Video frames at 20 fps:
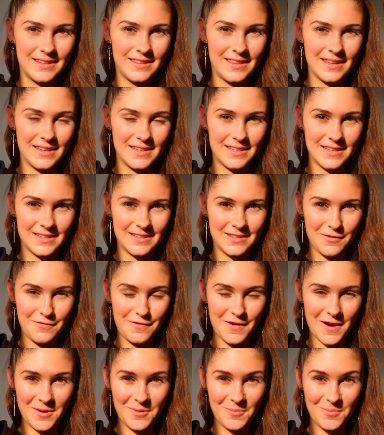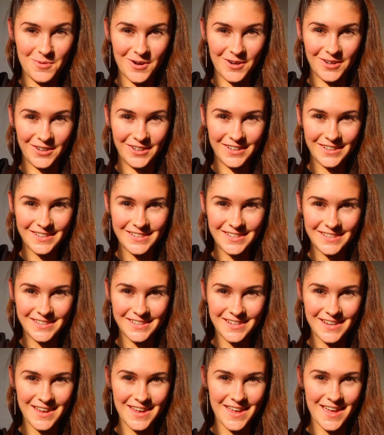this is the final product.
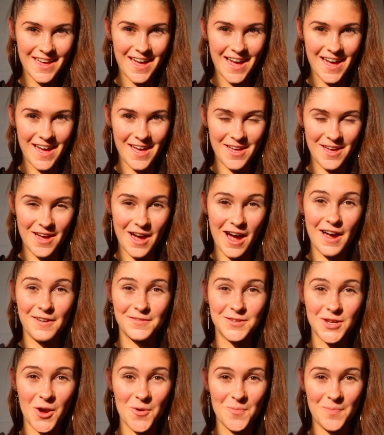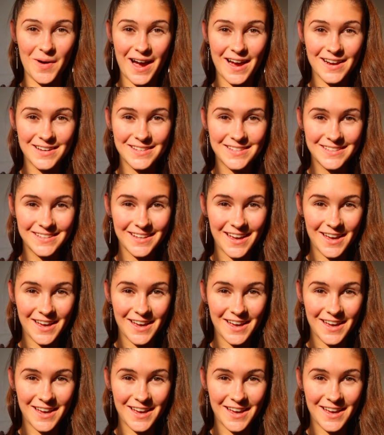Uh, I have tote bags